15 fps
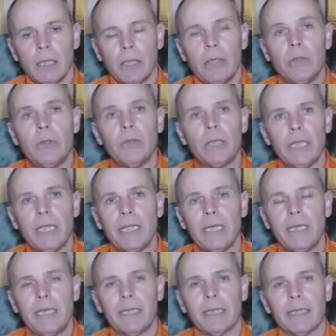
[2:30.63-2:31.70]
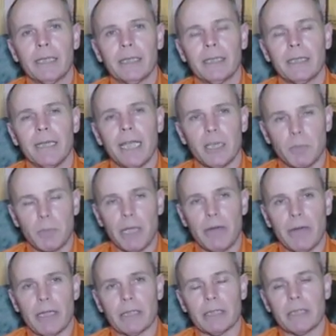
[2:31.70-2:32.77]
you need
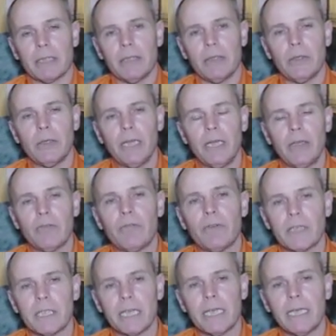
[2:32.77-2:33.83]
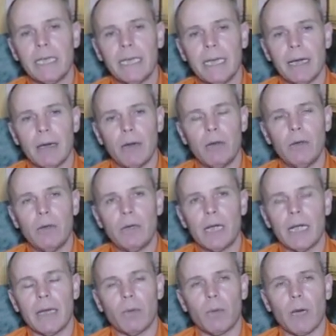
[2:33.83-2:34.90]
experience. You need to physically go
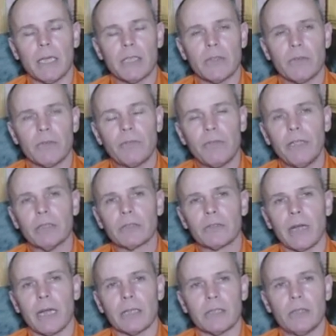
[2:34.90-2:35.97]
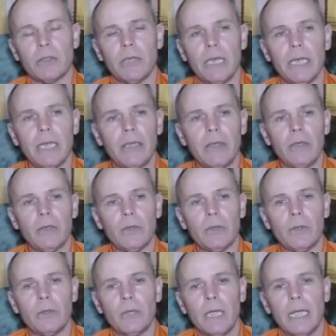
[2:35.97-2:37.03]
and watch field trials. You need
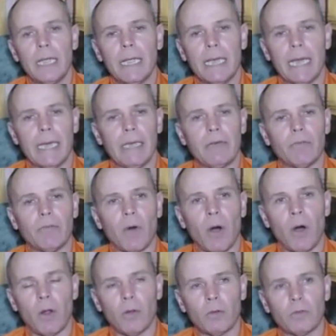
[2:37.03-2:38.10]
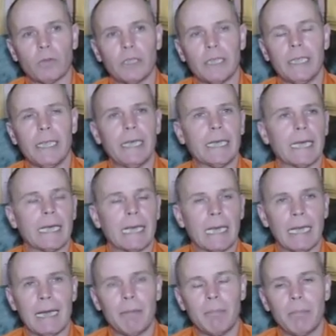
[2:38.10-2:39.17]
to get involved in a
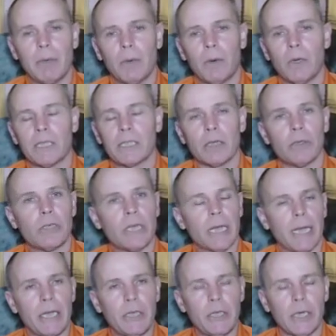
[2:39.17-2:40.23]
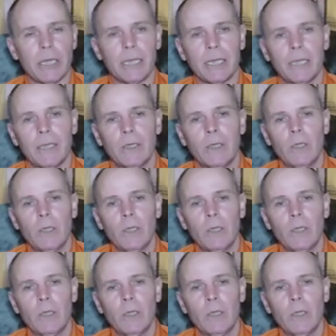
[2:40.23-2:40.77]
club or association,